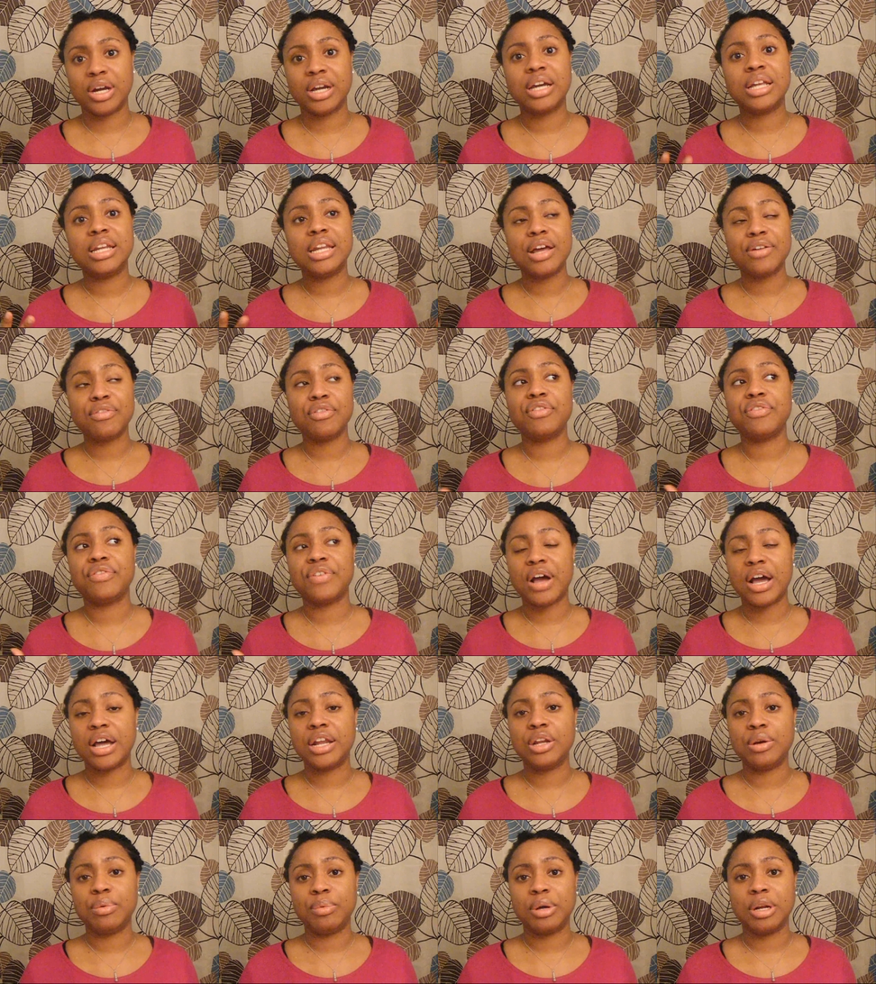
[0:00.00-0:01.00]
I can never
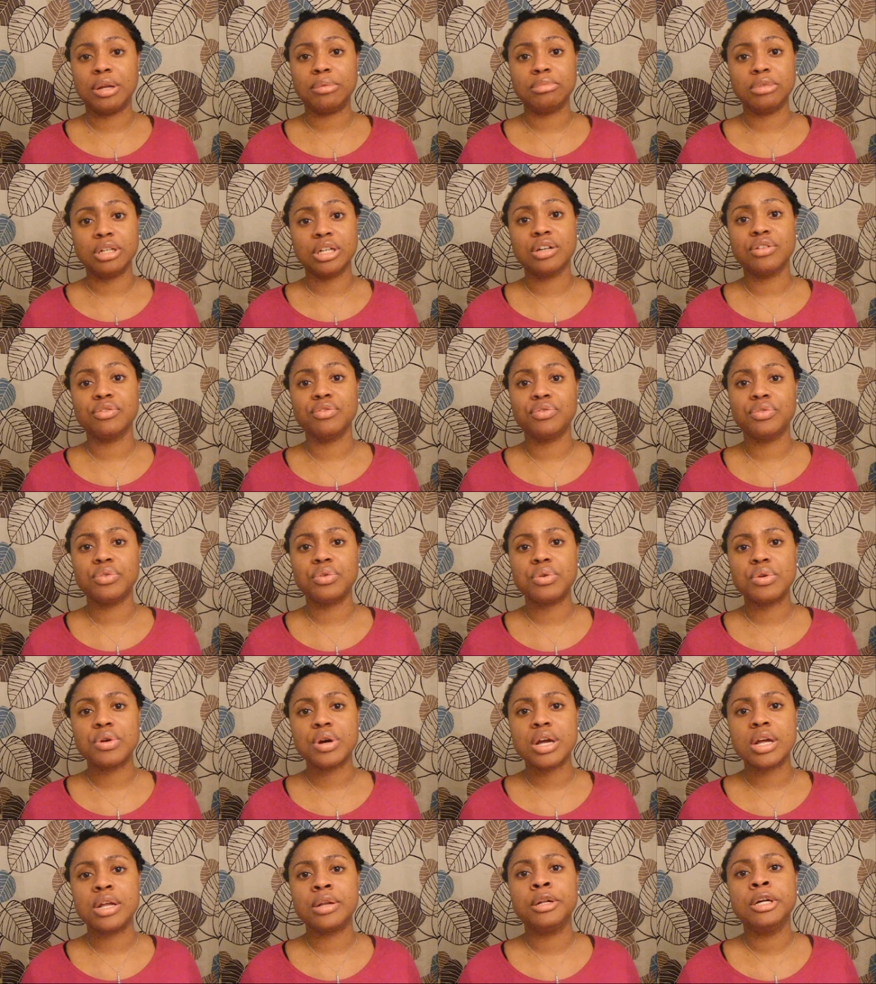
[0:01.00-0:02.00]
find it when I'm looking
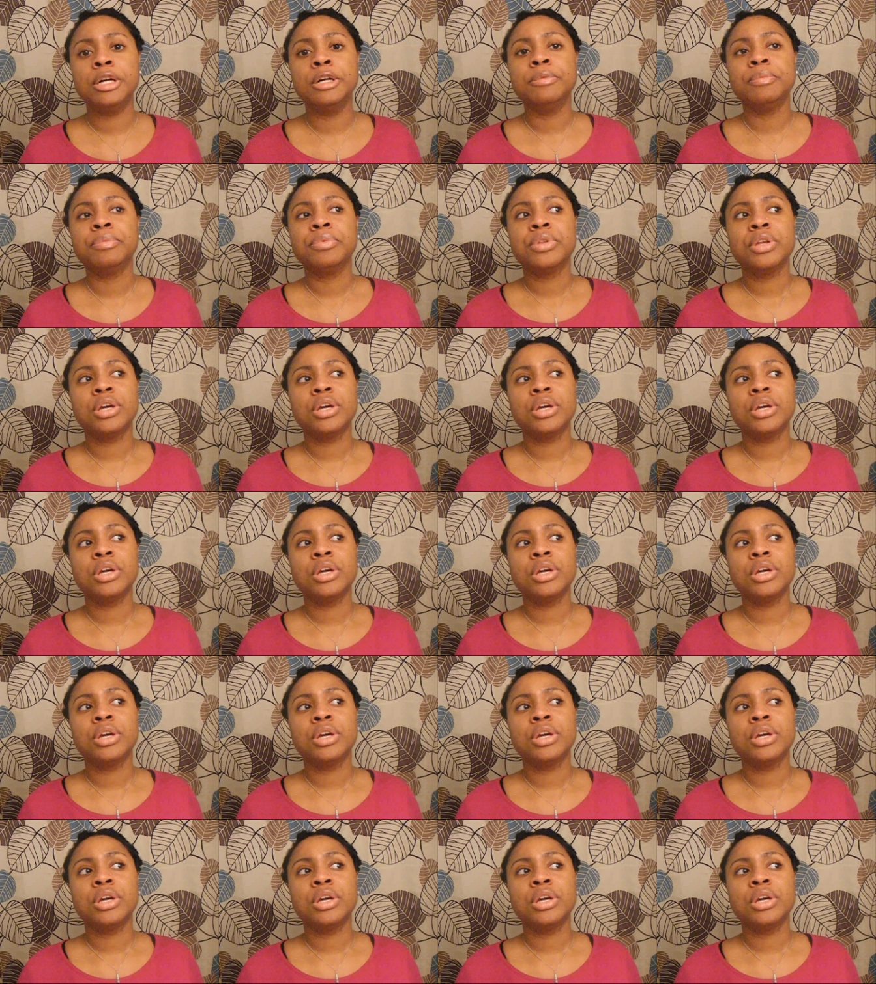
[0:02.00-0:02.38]
for it